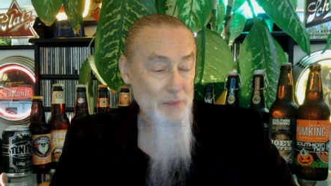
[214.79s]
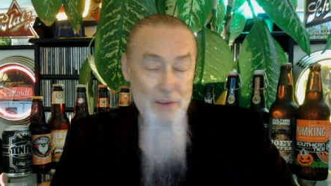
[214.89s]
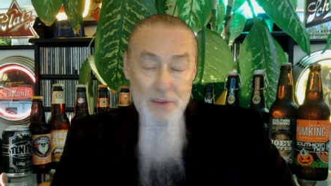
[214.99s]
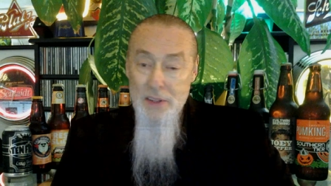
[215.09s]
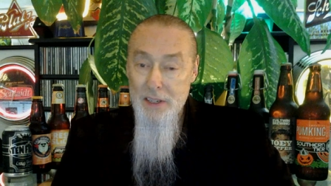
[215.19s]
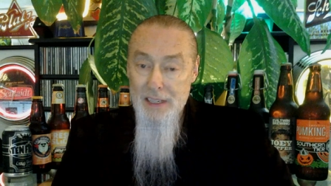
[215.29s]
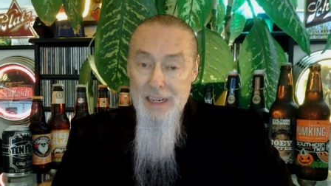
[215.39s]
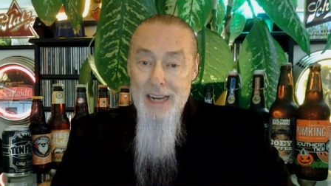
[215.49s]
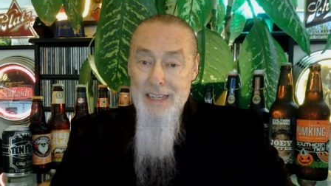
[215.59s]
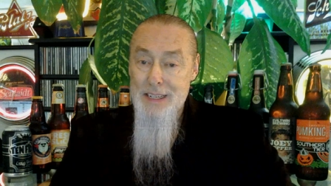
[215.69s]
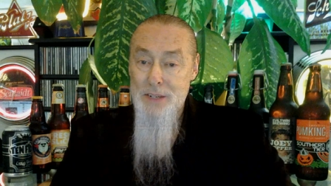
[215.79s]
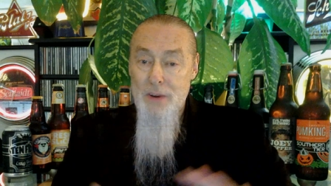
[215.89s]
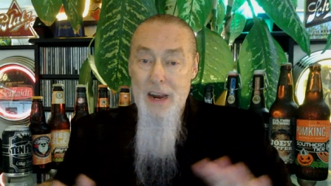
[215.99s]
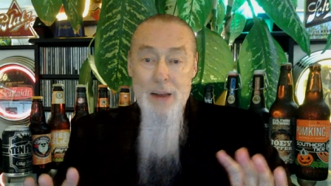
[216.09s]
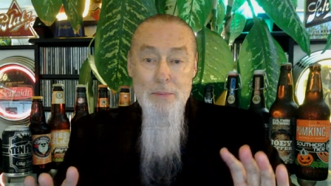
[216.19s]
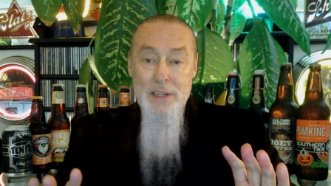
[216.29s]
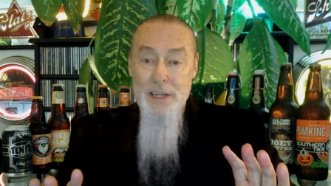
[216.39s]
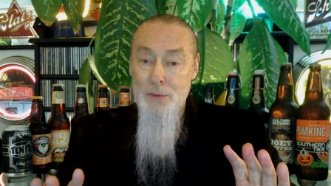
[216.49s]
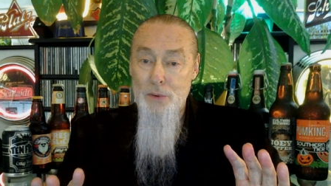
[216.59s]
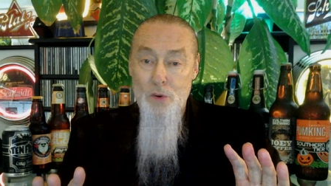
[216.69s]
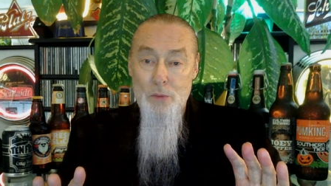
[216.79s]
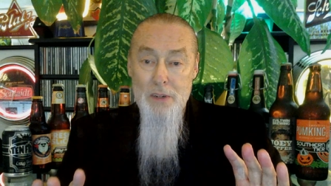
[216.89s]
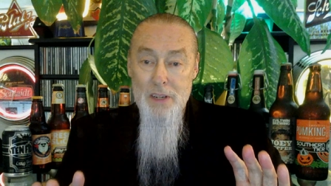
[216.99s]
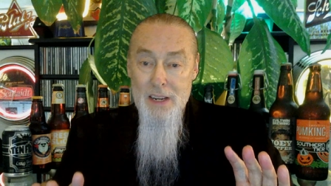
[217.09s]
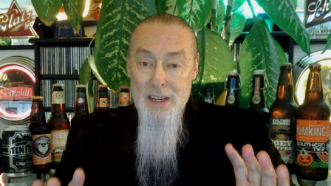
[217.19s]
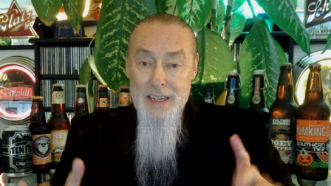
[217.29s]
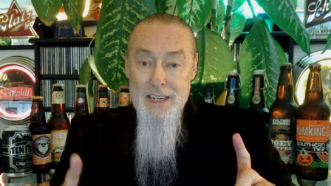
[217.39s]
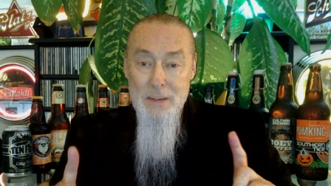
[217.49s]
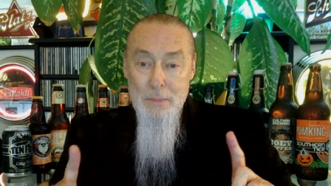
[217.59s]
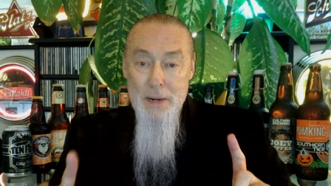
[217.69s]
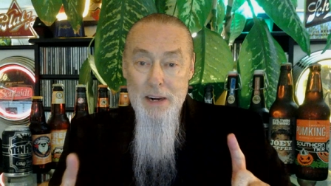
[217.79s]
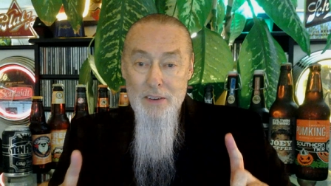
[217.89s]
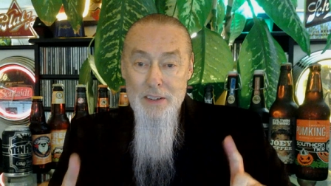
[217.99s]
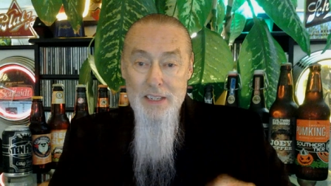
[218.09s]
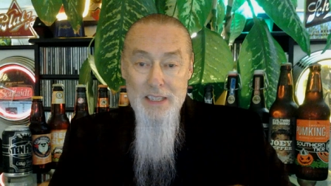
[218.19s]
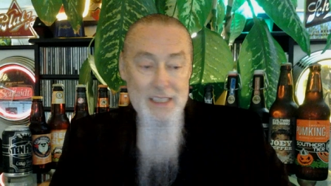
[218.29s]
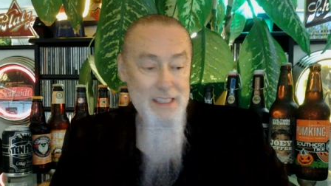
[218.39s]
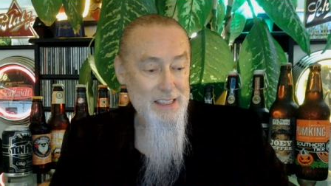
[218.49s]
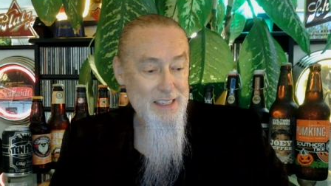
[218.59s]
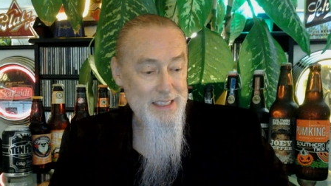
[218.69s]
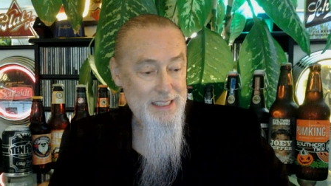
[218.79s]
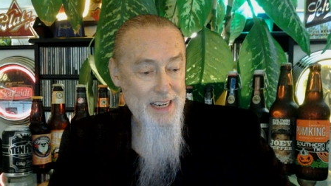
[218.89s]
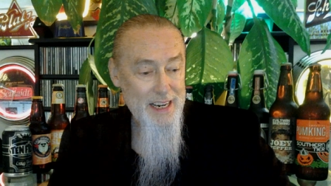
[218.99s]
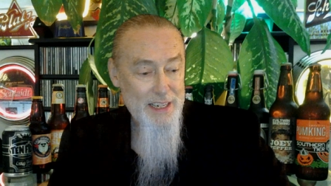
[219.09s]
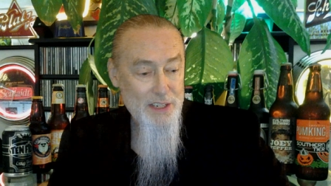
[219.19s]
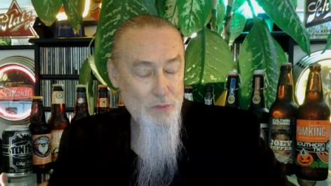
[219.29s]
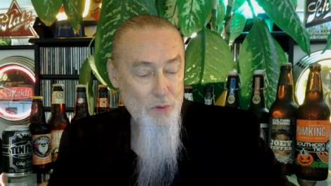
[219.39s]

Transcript: Everything that I described in the aroma is apparent in the taste.